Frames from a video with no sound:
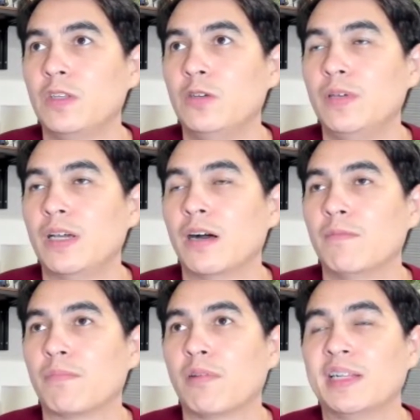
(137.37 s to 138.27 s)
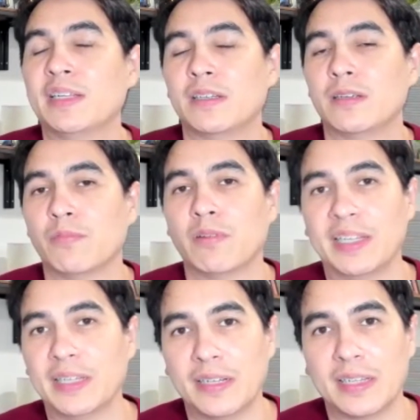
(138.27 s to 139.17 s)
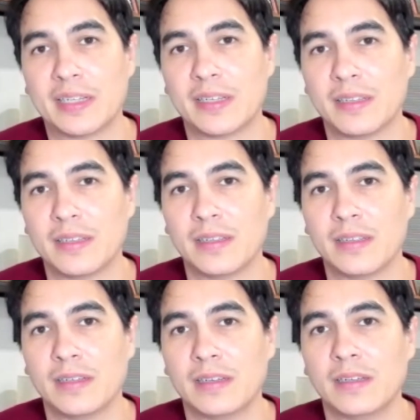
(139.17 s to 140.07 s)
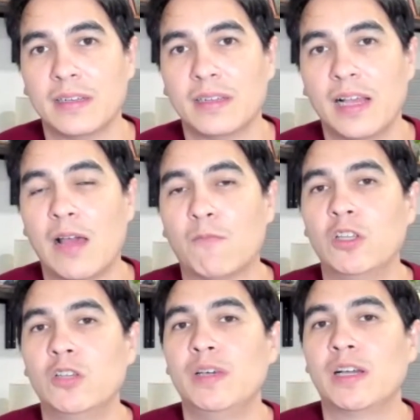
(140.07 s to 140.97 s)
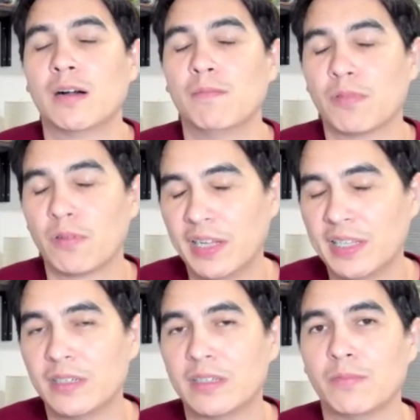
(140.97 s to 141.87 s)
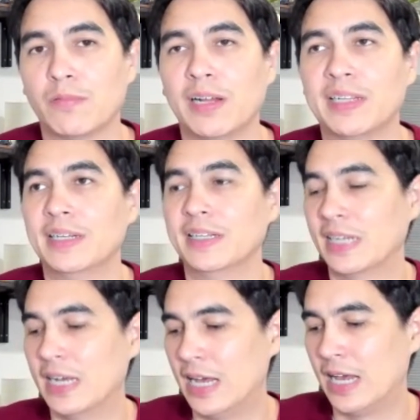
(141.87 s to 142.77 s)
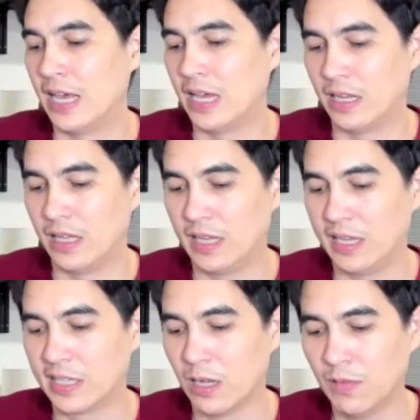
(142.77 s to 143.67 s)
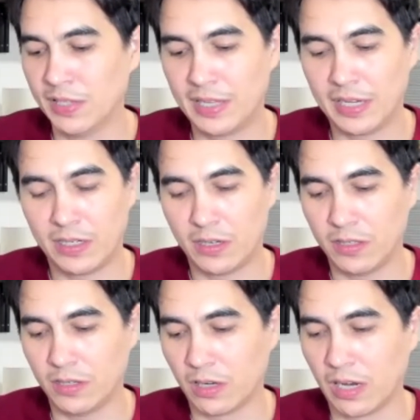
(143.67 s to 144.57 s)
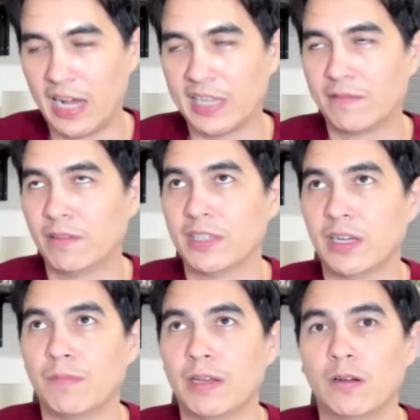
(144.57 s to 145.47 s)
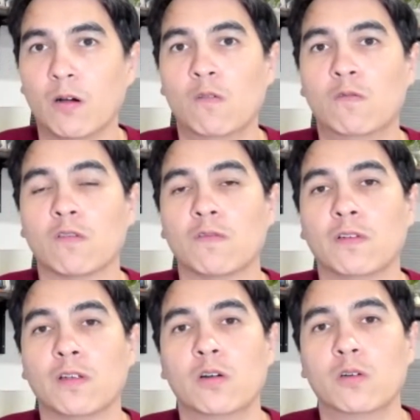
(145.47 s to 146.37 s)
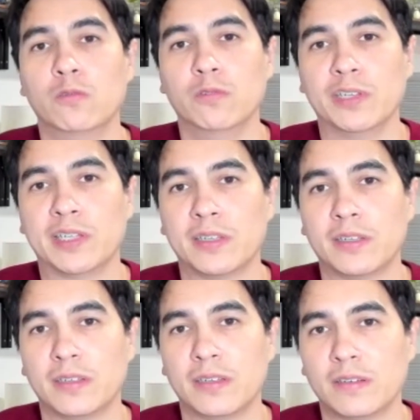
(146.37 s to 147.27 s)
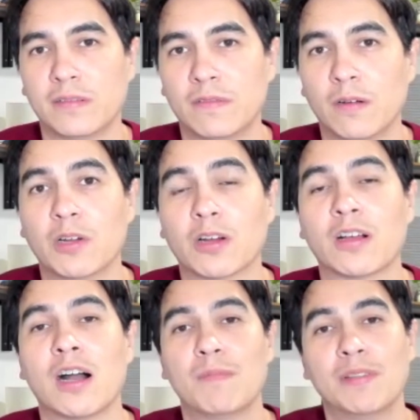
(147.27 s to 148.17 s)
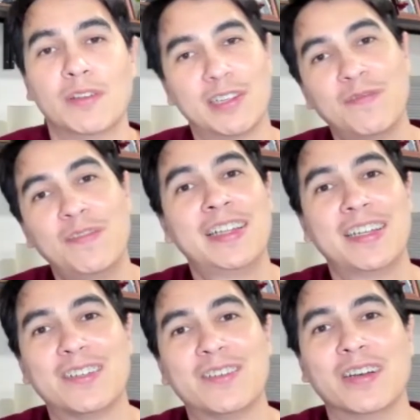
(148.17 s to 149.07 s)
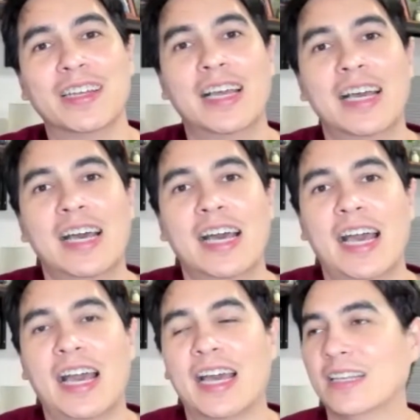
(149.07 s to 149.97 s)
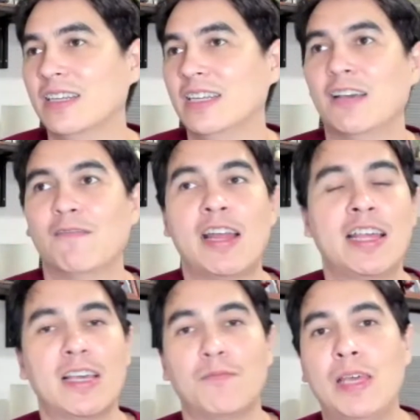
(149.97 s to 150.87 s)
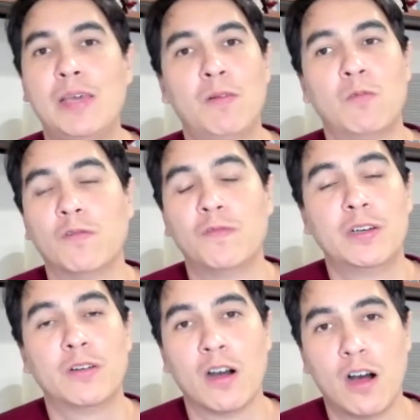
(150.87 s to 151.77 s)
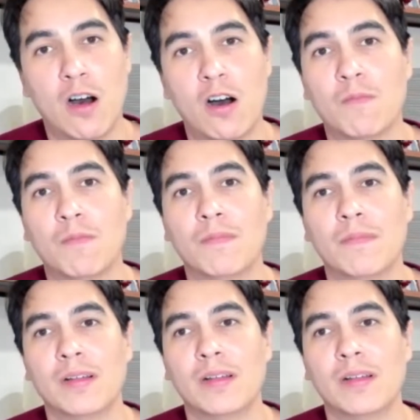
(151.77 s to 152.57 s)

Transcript: become present to presence. And when you become present to presence, it's almost like your glass fills up and it overflows from your cup, and there's a feeling to it. And if anything, people will feel calm